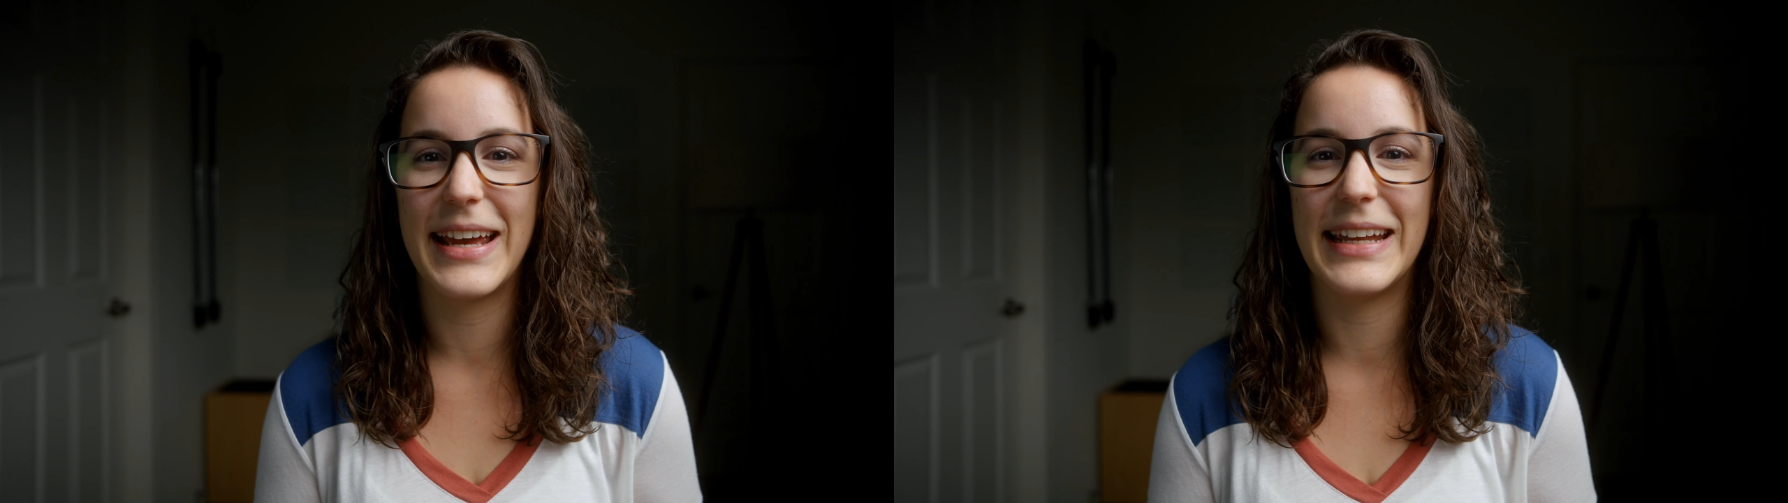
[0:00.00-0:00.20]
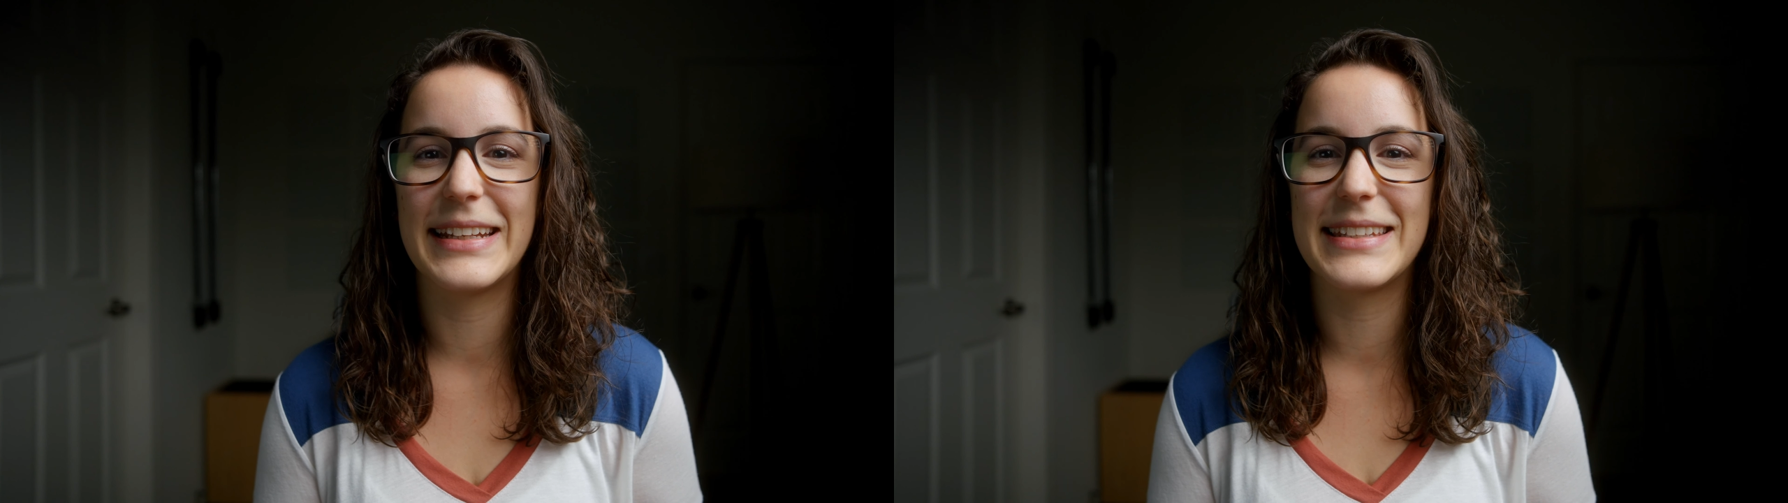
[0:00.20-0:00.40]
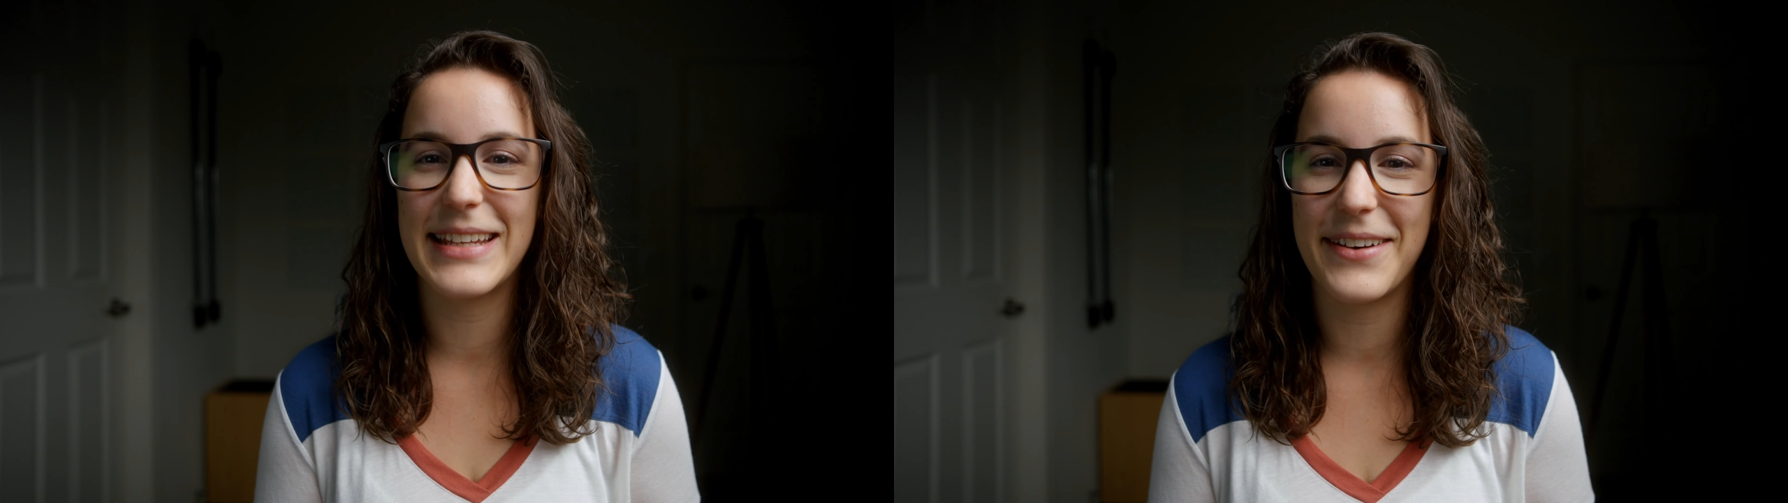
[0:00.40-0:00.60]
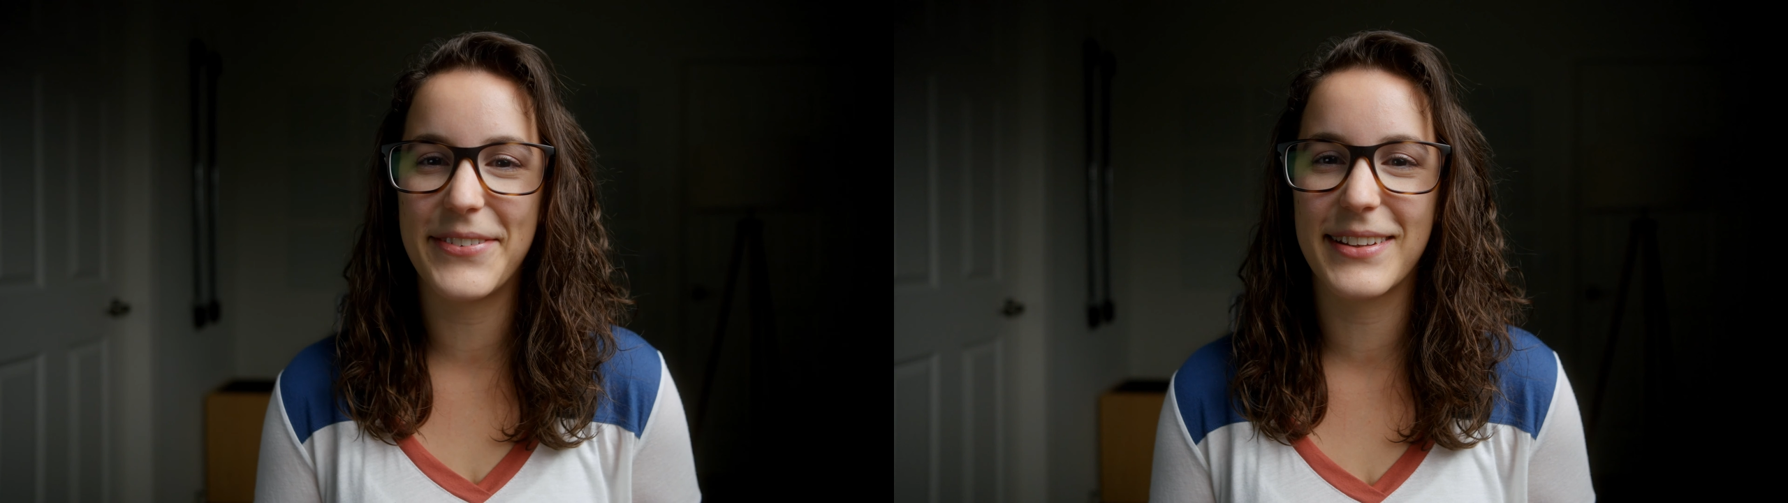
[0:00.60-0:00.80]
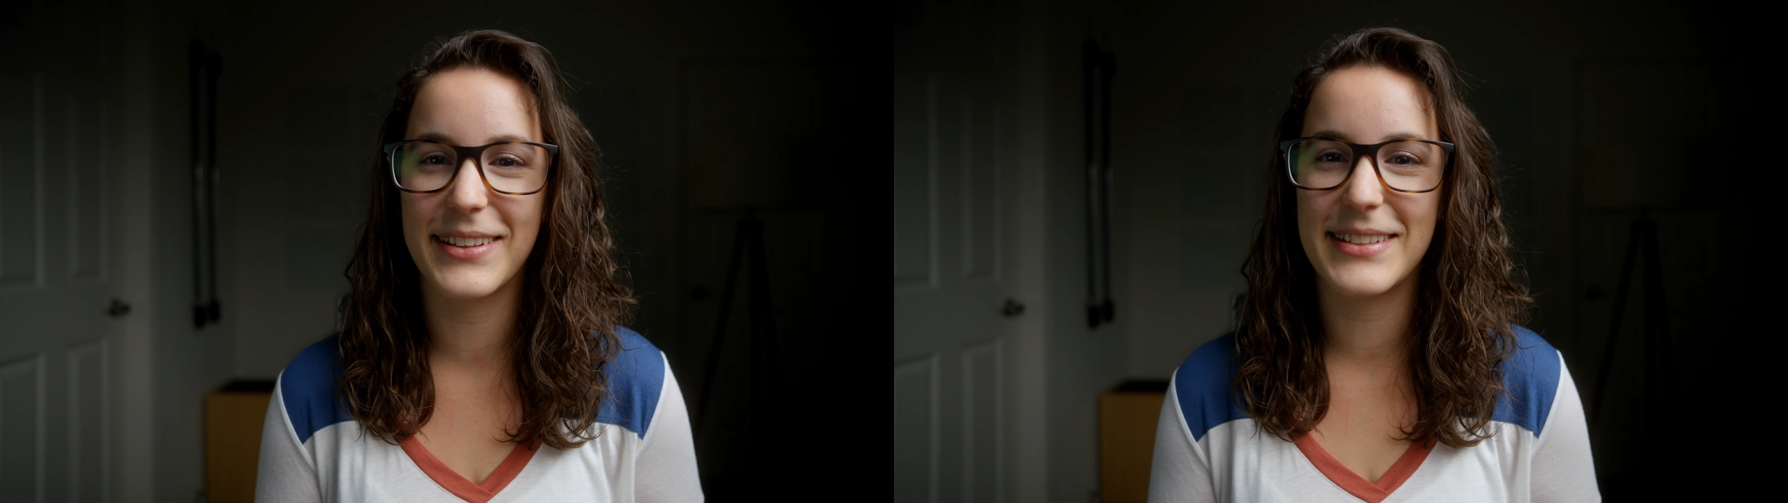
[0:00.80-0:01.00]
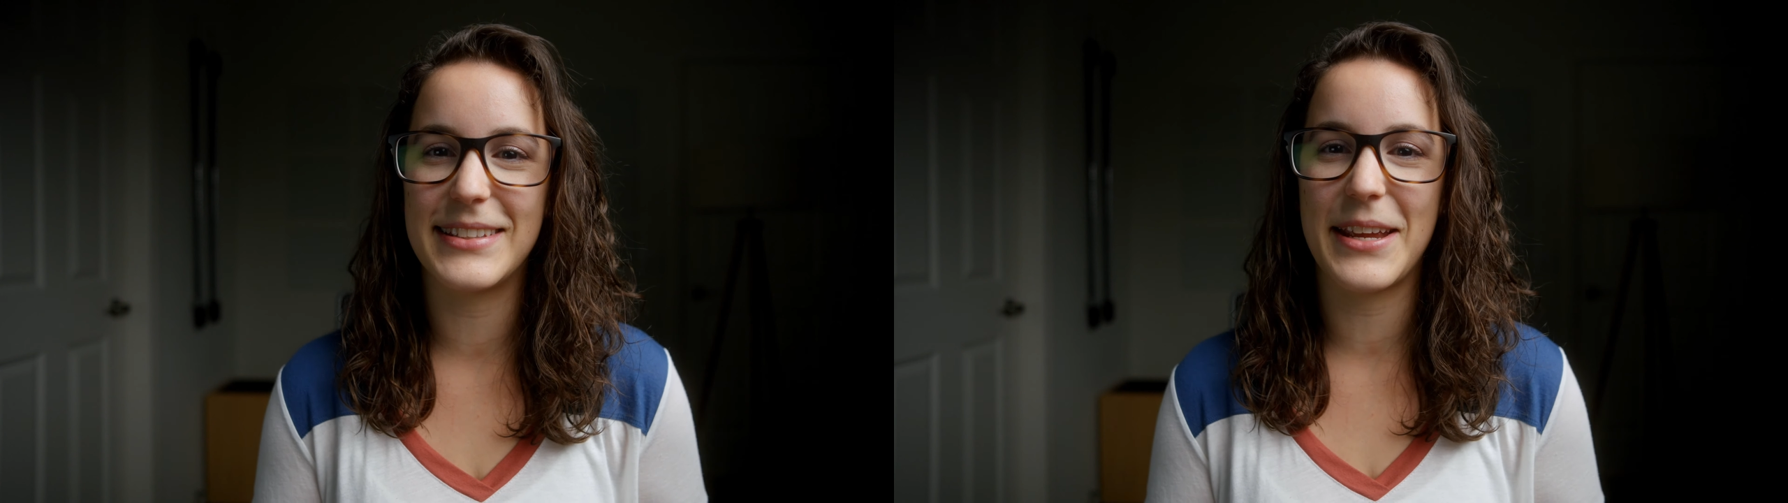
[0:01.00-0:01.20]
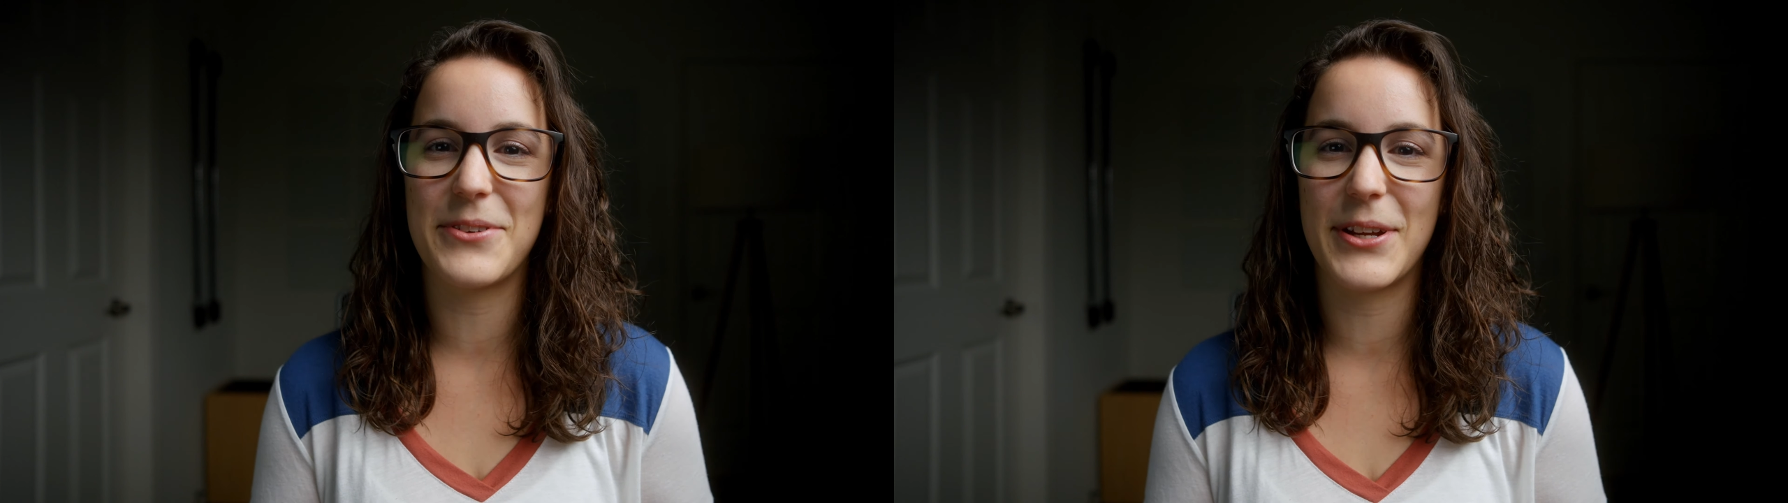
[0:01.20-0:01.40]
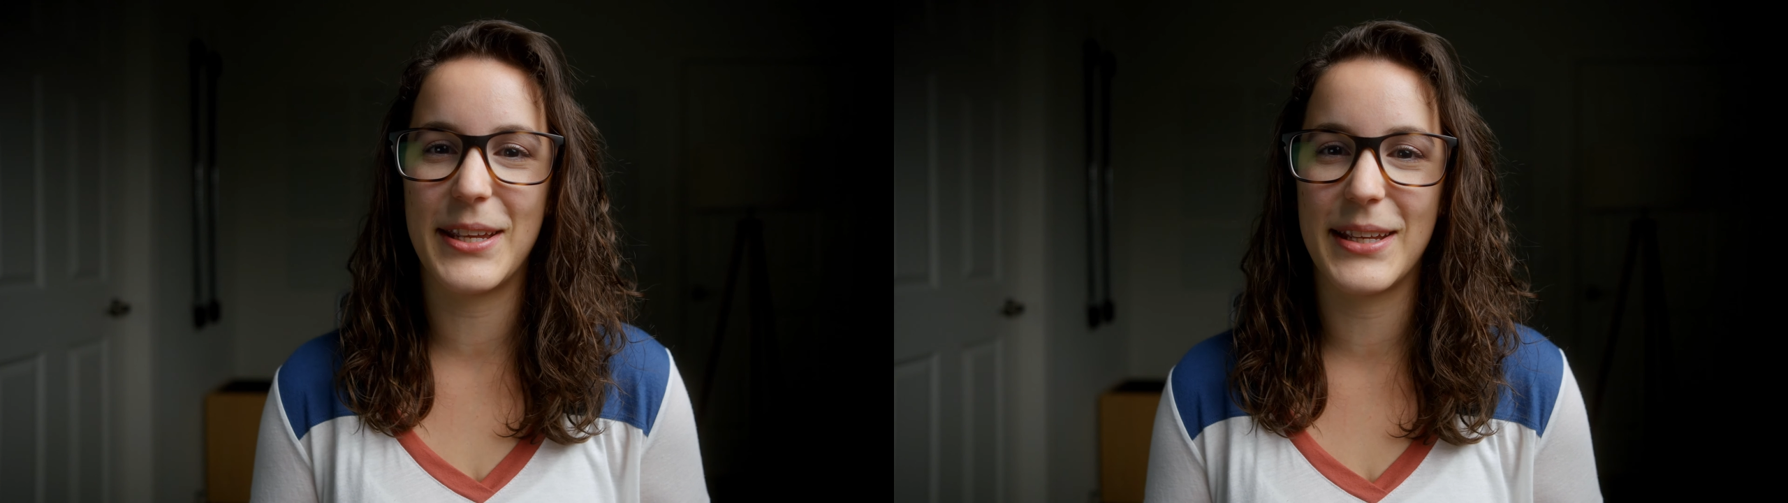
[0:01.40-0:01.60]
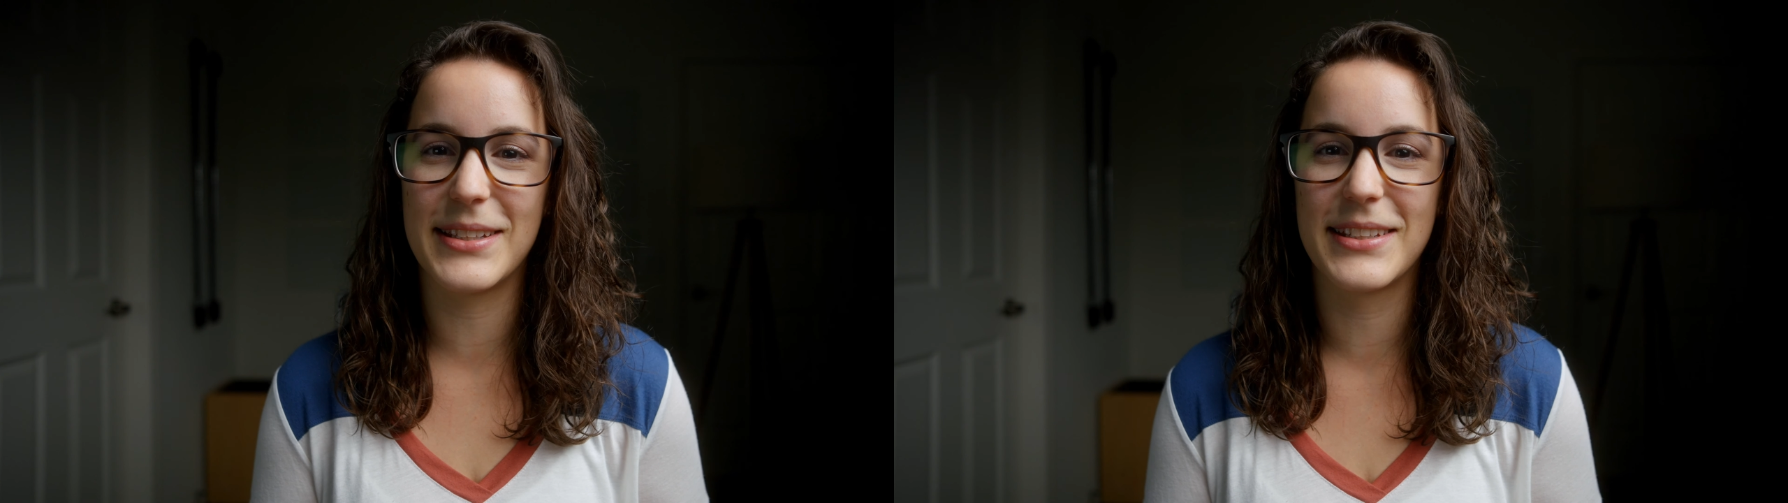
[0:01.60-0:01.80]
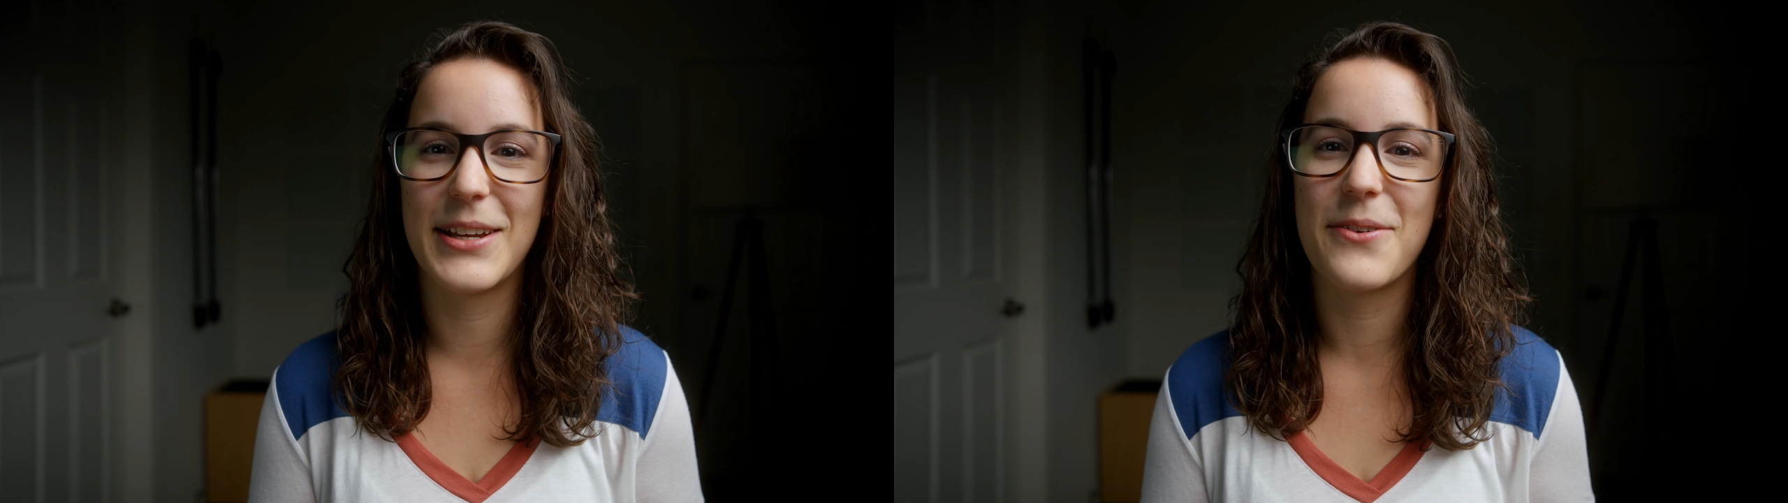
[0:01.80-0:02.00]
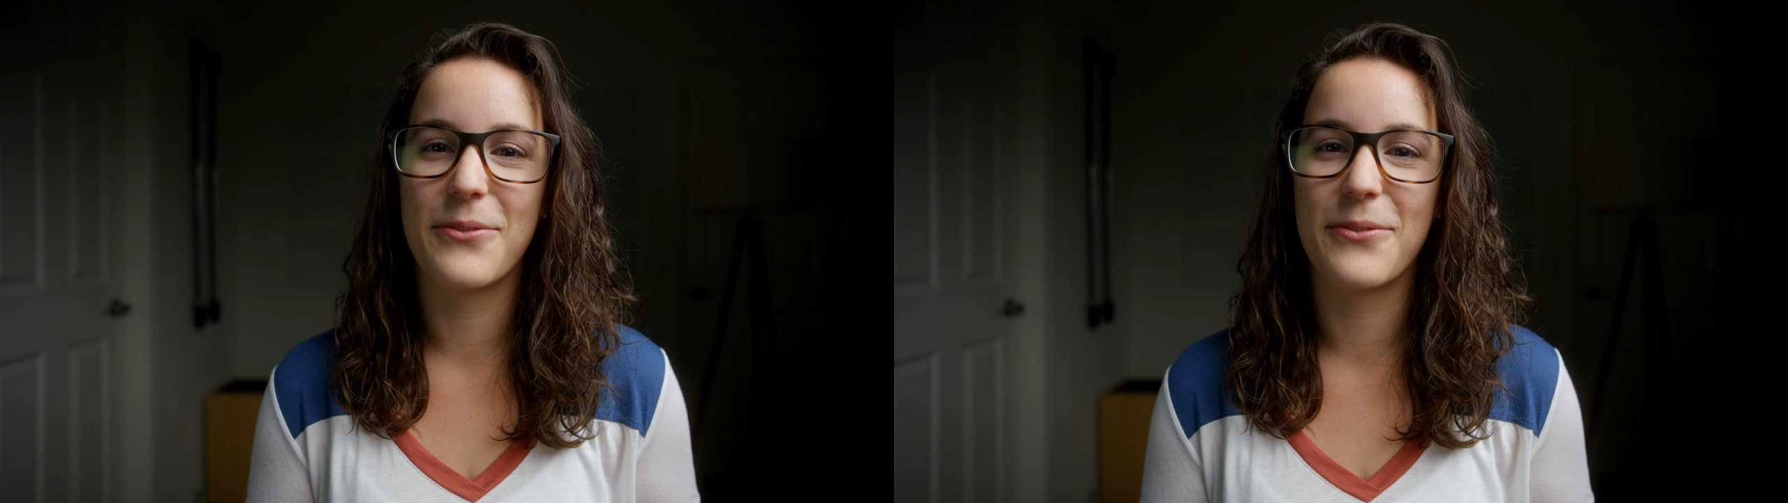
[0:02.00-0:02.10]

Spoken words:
and it's definitely saved our kids